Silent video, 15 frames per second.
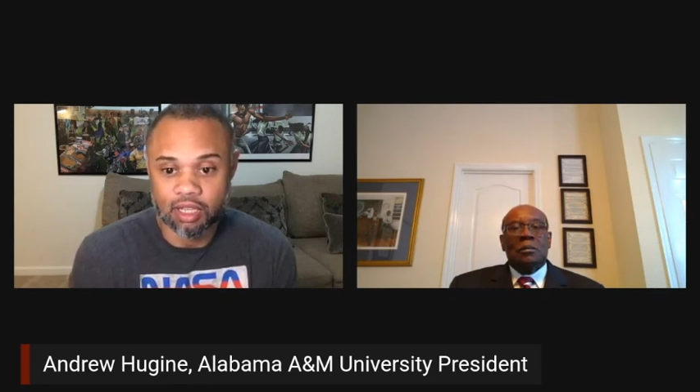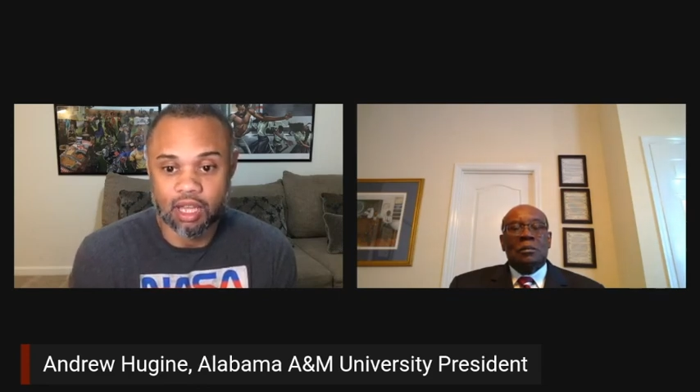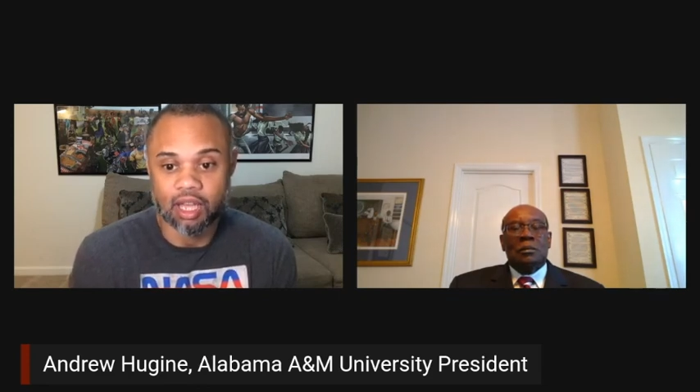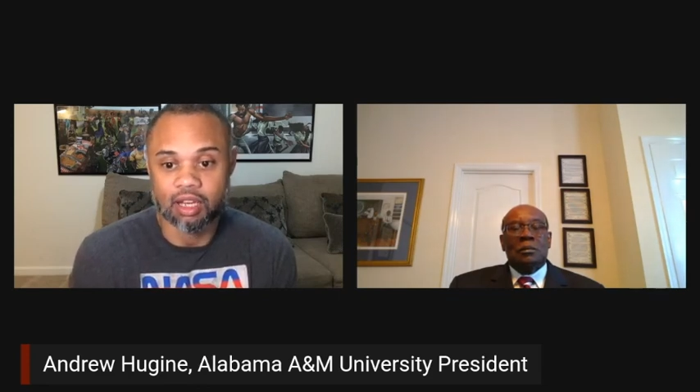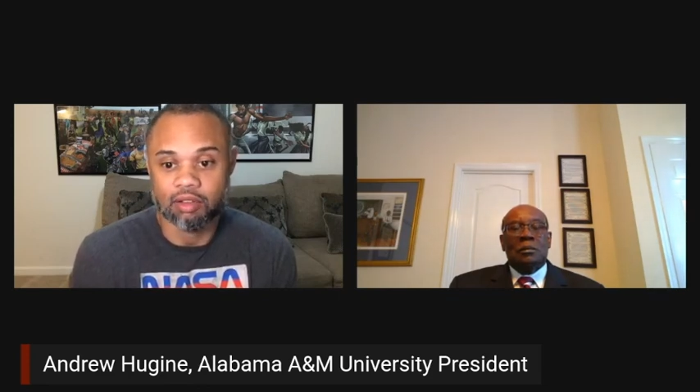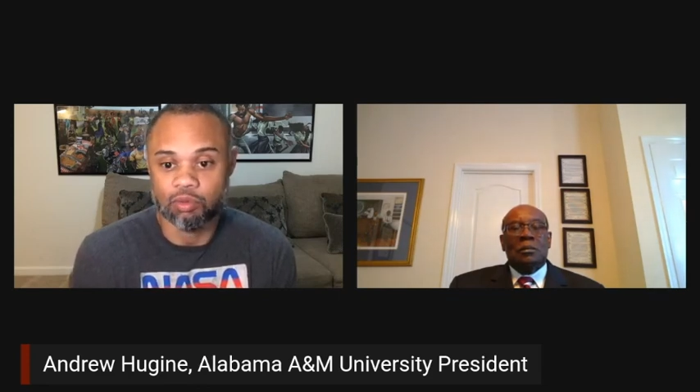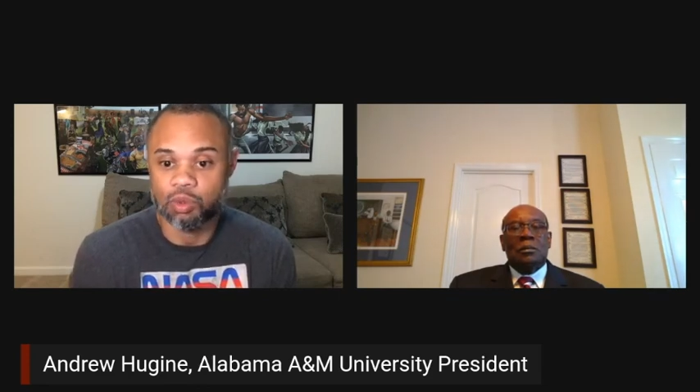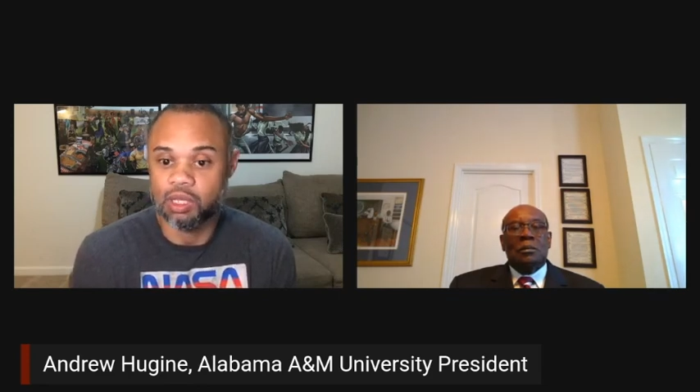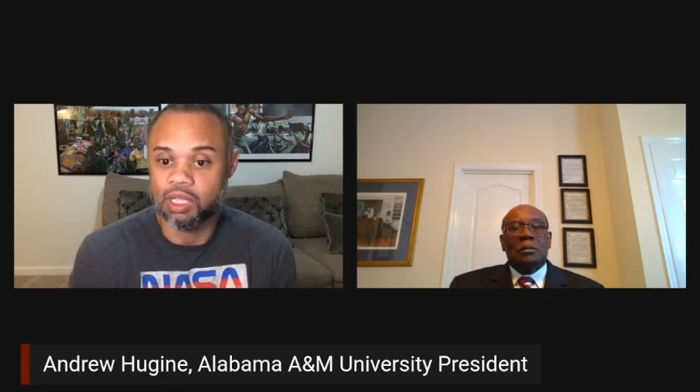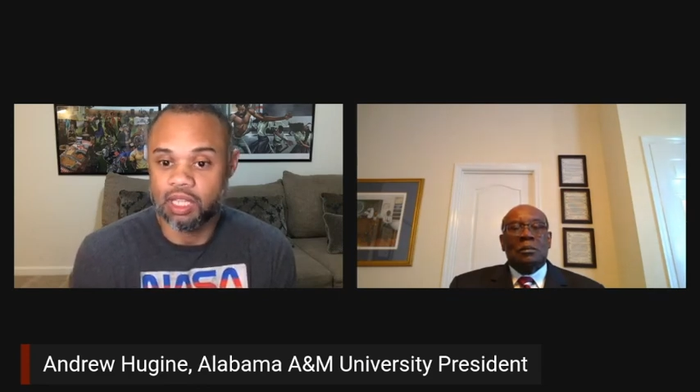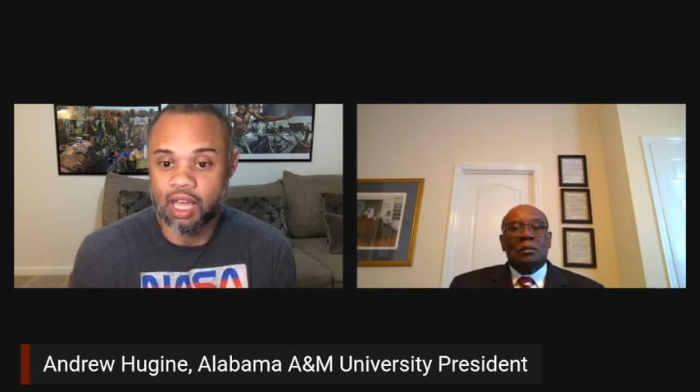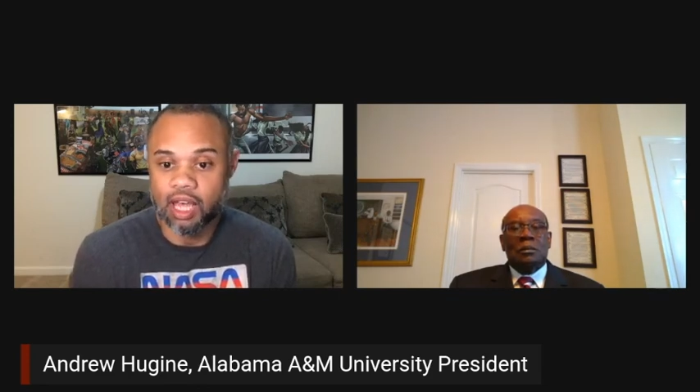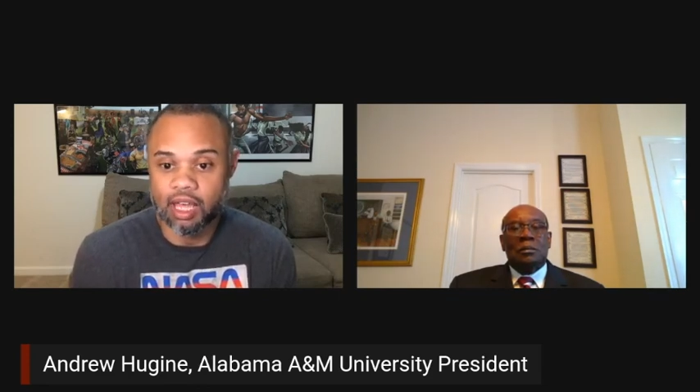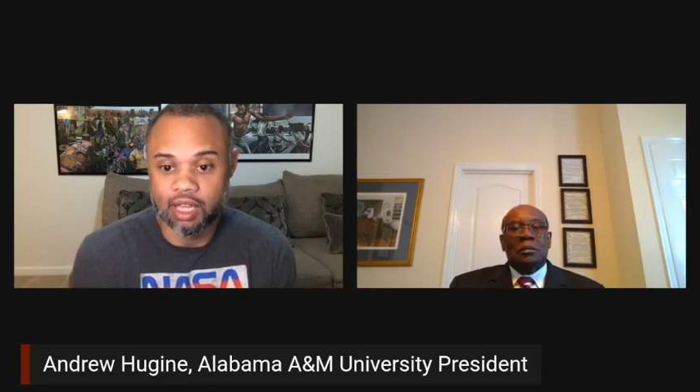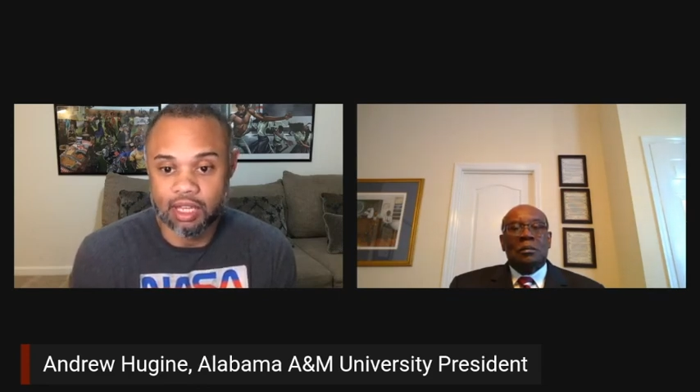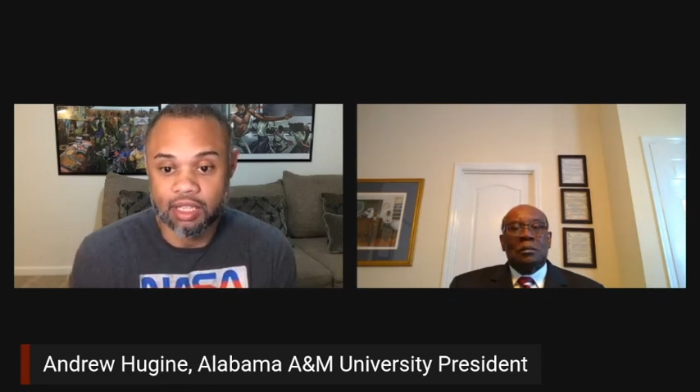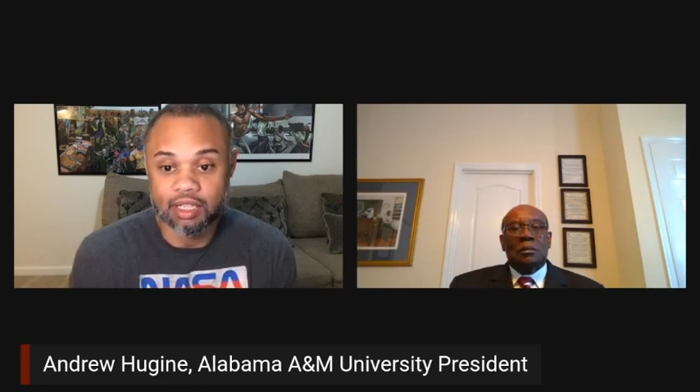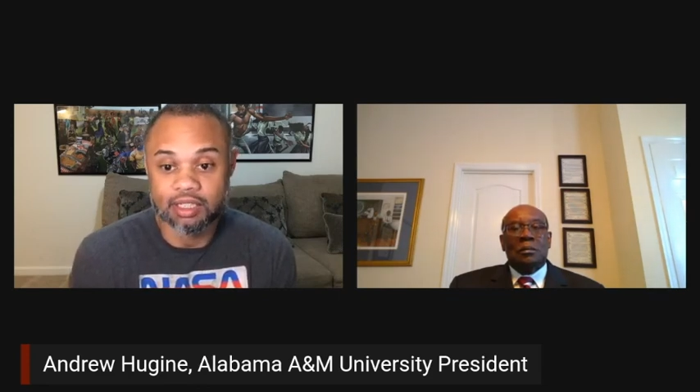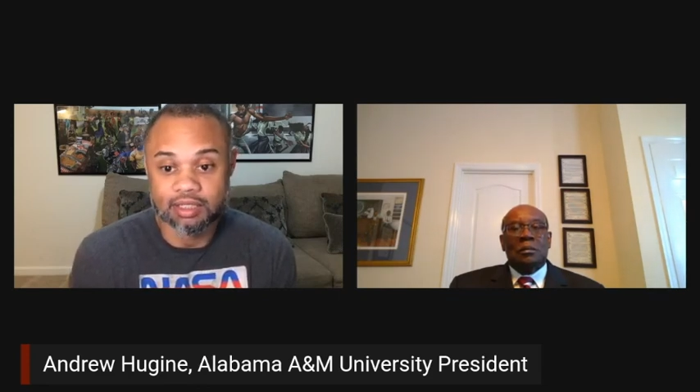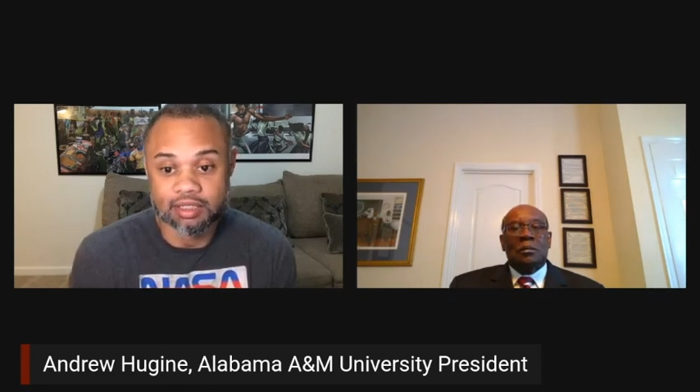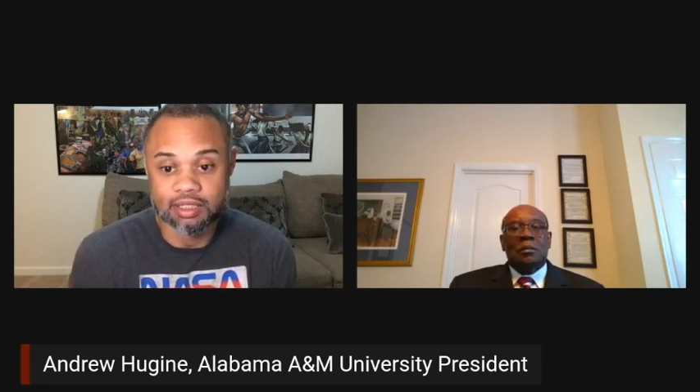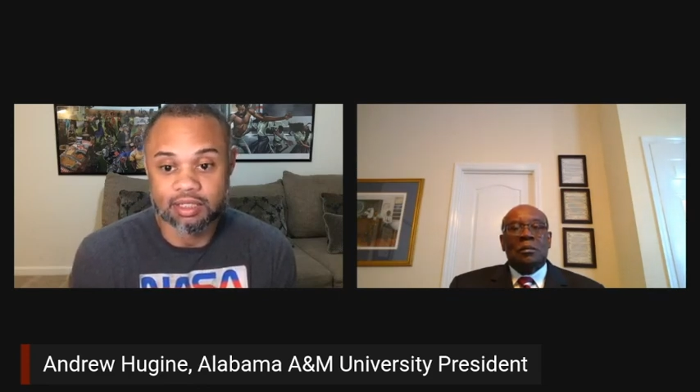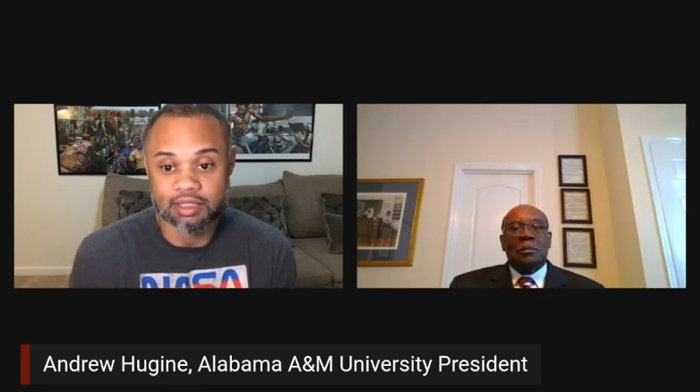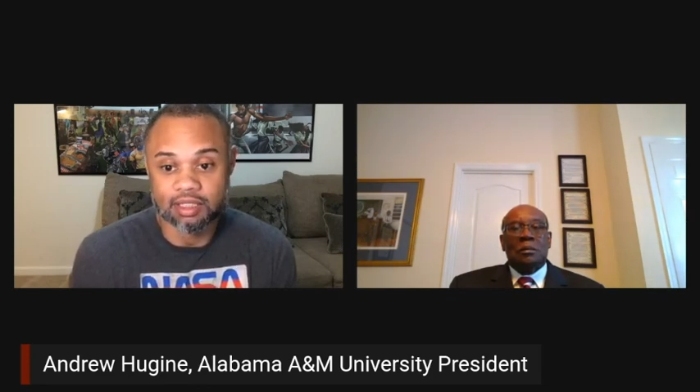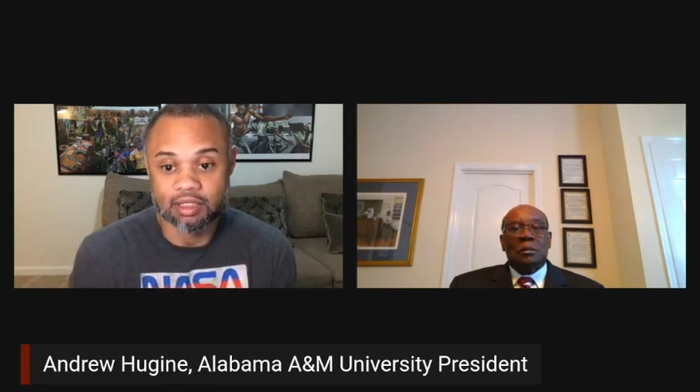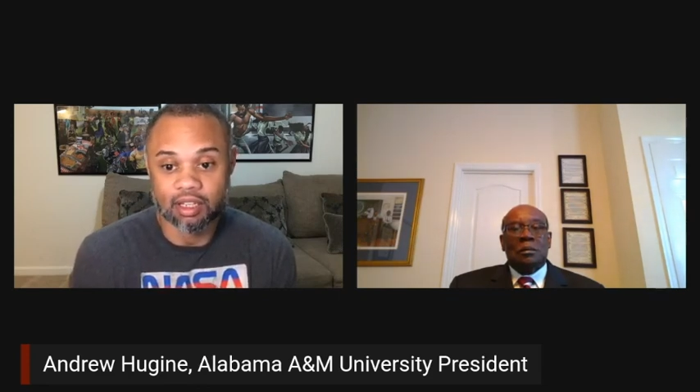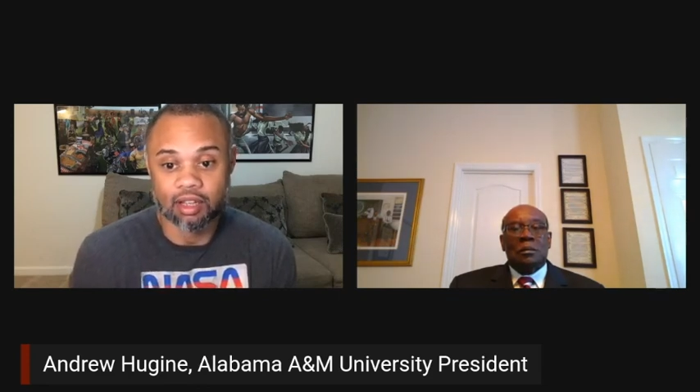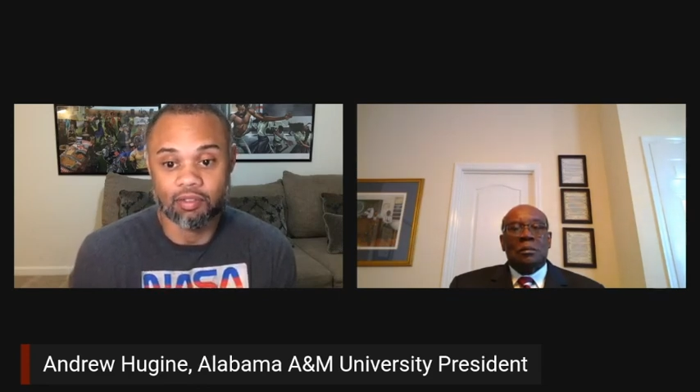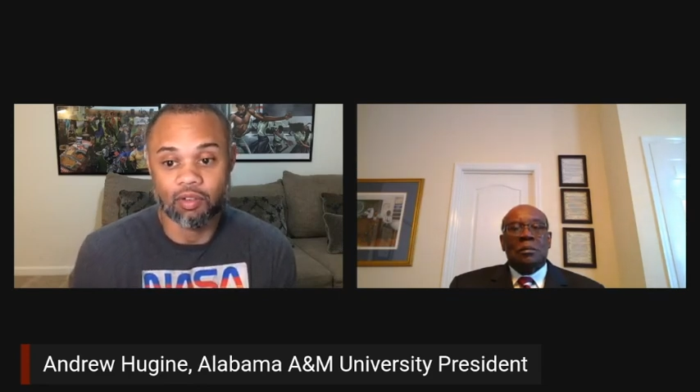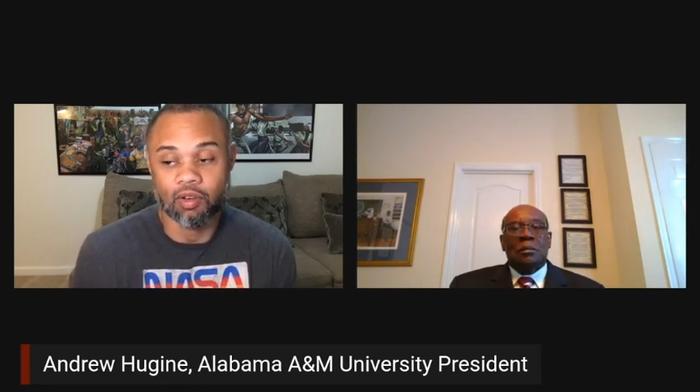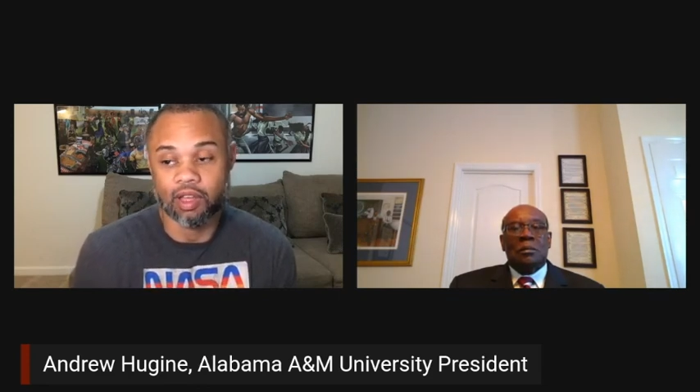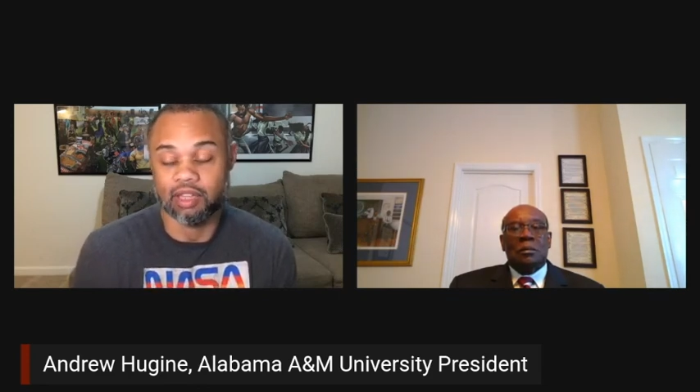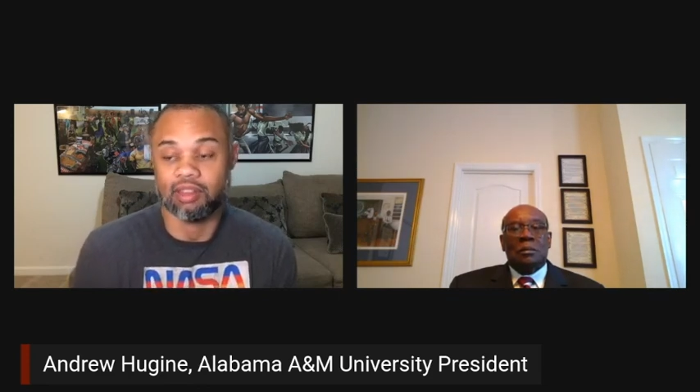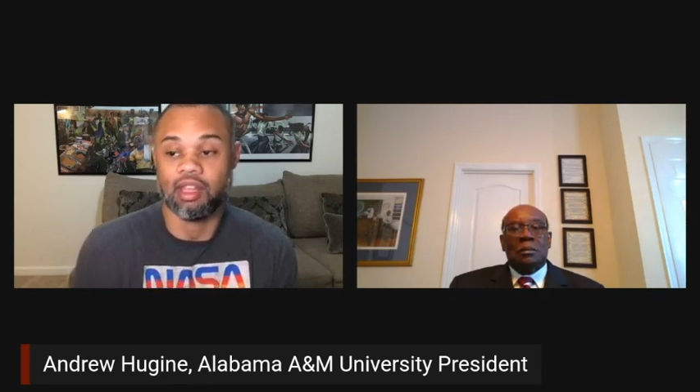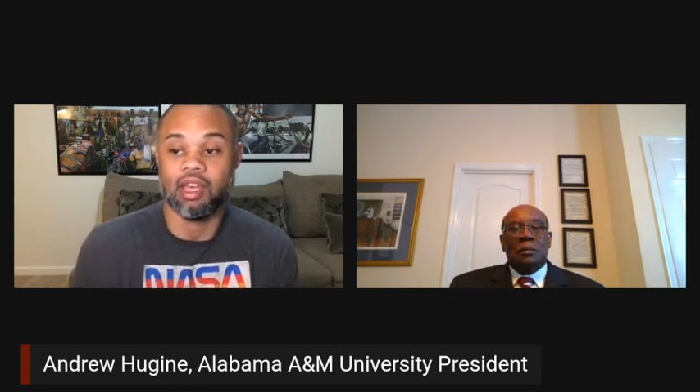at a really high and consistent level. And